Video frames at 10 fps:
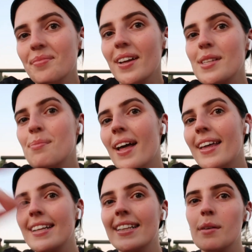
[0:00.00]
Let's
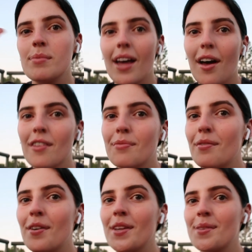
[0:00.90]
play the clips of my
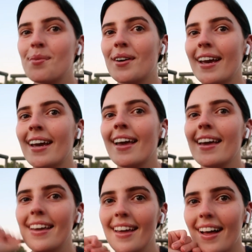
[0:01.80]
first morning
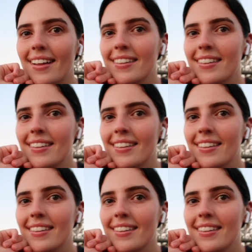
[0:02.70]
here.